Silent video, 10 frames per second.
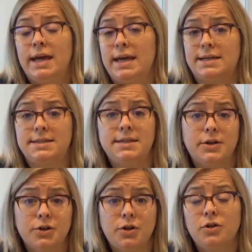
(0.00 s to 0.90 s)

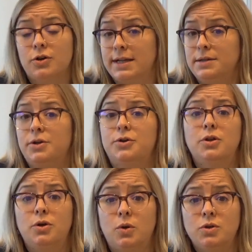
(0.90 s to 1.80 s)
external or
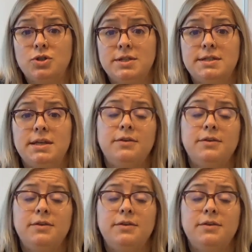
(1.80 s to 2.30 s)
internal coaches